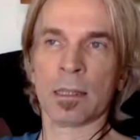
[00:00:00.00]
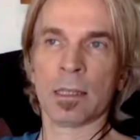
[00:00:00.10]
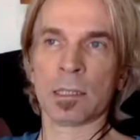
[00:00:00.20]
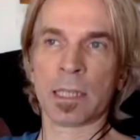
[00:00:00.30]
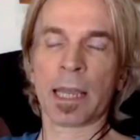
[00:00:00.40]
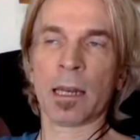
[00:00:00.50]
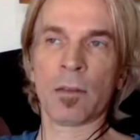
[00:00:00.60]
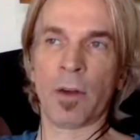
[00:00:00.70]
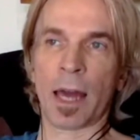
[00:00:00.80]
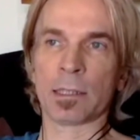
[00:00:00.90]
The second
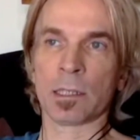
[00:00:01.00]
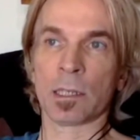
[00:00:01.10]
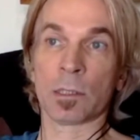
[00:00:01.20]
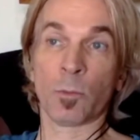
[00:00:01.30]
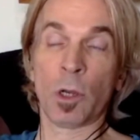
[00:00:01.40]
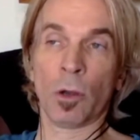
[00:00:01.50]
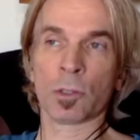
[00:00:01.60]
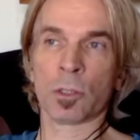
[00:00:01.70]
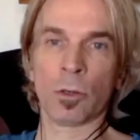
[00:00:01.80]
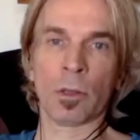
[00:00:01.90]
advantage is we
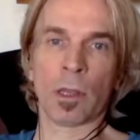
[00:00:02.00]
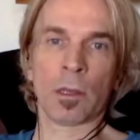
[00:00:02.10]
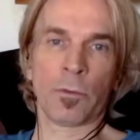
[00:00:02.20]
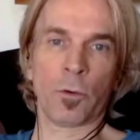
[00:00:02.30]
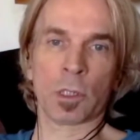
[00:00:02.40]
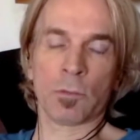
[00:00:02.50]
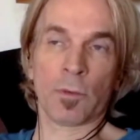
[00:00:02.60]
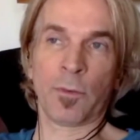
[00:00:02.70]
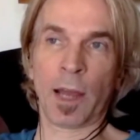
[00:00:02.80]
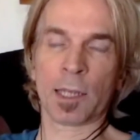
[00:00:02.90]
also know that the first
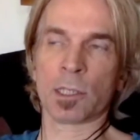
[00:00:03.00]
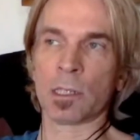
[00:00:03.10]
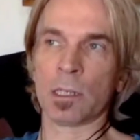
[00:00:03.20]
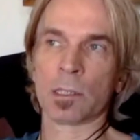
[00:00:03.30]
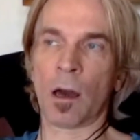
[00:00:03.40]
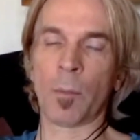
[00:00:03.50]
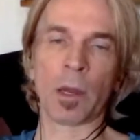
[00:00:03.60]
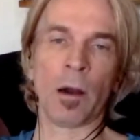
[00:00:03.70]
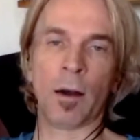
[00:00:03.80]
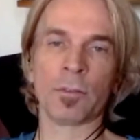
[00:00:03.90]
reflection is
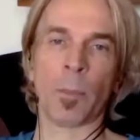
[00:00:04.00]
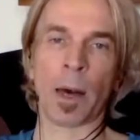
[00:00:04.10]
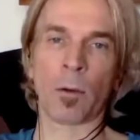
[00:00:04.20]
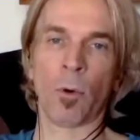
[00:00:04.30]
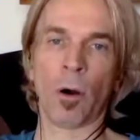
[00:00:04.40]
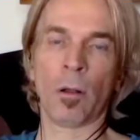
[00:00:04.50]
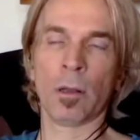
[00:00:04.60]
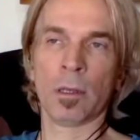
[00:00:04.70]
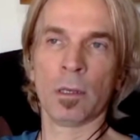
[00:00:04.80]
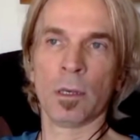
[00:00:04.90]
coming off the back wall.
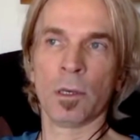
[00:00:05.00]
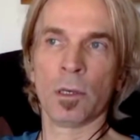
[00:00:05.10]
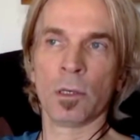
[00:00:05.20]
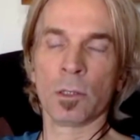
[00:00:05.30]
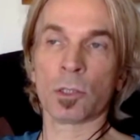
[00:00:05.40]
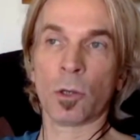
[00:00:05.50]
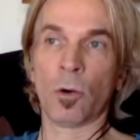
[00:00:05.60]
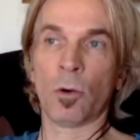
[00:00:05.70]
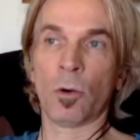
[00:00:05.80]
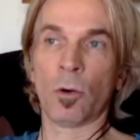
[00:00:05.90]

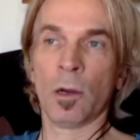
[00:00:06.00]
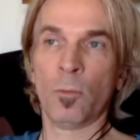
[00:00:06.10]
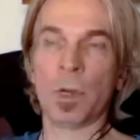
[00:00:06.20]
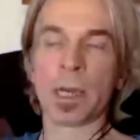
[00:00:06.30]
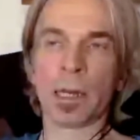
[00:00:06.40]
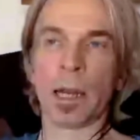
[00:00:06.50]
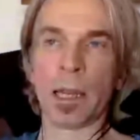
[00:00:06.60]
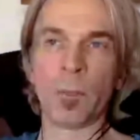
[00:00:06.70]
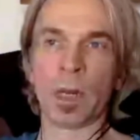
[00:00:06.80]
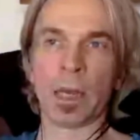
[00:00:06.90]
So we can
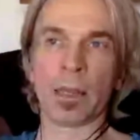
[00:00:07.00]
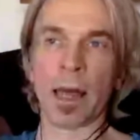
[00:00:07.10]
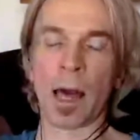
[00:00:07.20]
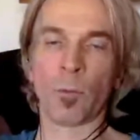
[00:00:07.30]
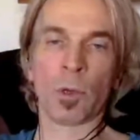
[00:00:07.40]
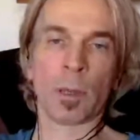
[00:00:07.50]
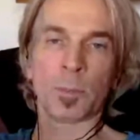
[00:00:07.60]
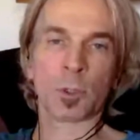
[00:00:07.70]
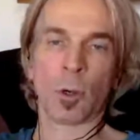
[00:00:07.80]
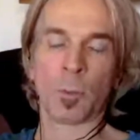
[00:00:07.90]
eliminate that with
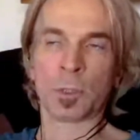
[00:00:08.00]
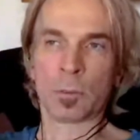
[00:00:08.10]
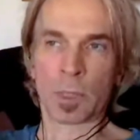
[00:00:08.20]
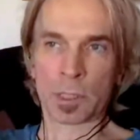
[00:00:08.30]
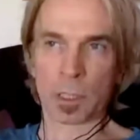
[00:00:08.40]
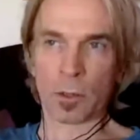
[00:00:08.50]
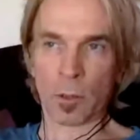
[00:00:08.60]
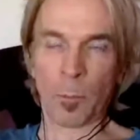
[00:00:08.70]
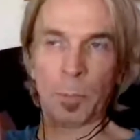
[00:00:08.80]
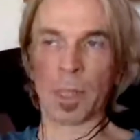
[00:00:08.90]
absorption
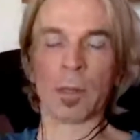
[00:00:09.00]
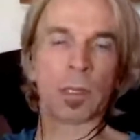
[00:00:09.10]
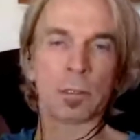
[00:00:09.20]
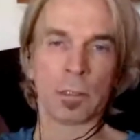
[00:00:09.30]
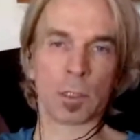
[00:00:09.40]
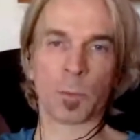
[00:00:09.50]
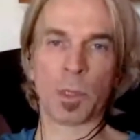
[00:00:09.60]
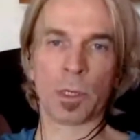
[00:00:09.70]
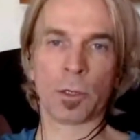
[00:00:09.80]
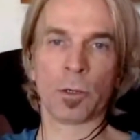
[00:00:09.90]
material built into the
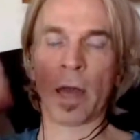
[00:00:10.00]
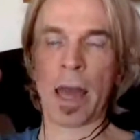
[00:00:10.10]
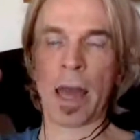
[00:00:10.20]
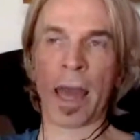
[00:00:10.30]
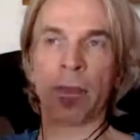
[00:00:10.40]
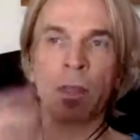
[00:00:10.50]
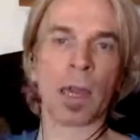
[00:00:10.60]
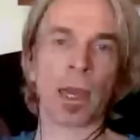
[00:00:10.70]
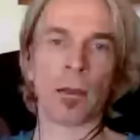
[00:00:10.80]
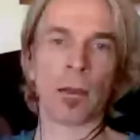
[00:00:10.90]
speaker and the
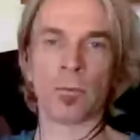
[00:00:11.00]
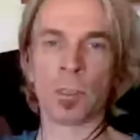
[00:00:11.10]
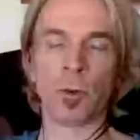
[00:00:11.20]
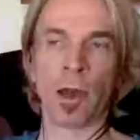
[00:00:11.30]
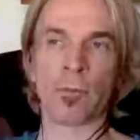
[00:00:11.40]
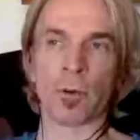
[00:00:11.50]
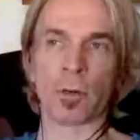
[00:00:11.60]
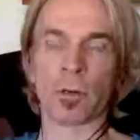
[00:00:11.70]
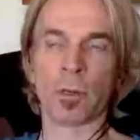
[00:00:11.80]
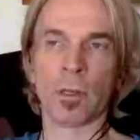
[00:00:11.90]
angle of the driver.